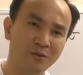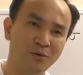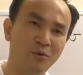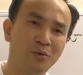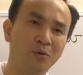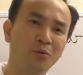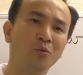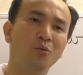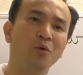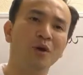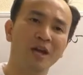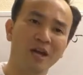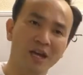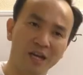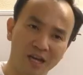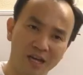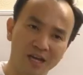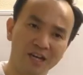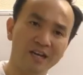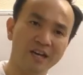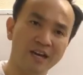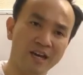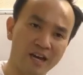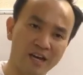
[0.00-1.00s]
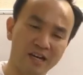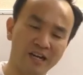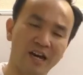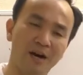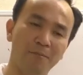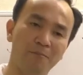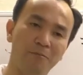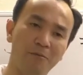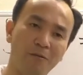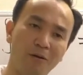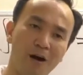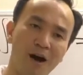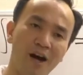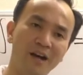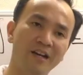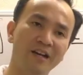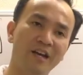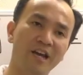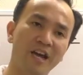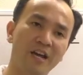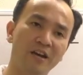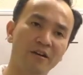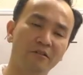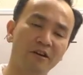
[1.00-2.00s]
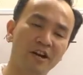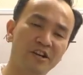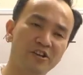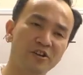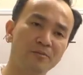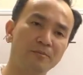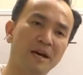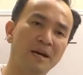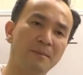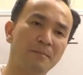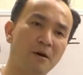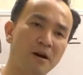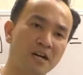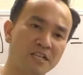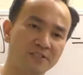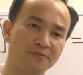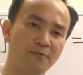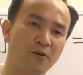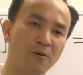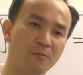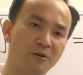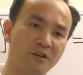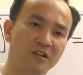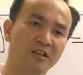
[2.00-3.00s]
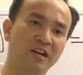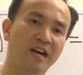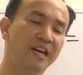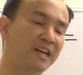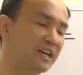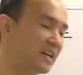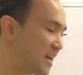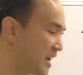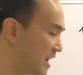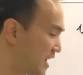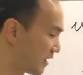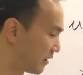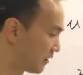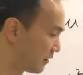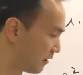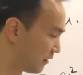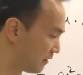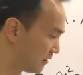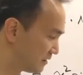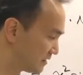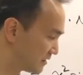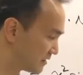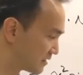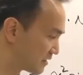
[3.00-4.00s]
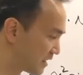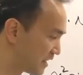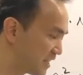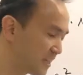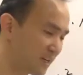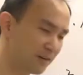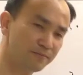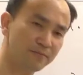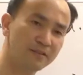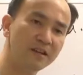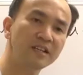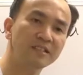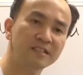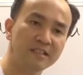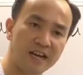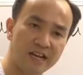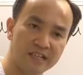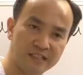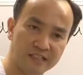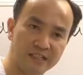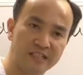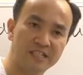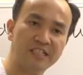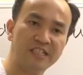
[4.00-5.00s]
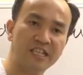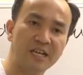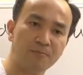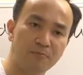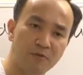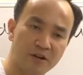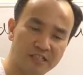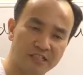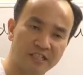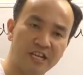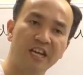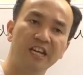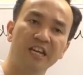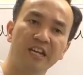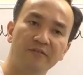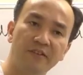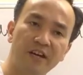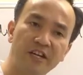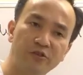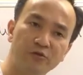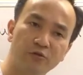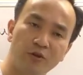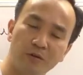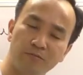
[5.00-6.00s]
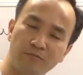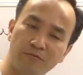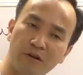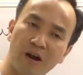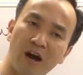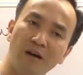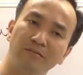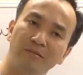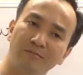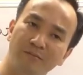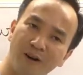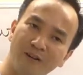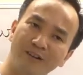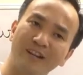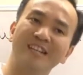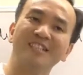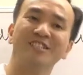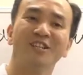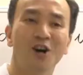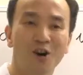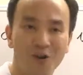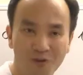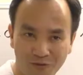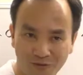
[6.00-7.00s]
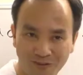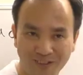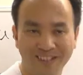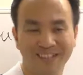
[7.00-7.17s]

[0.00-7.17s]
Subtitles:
We can apply the integration by parts formula again. Think of this as a separate individual problem on its own.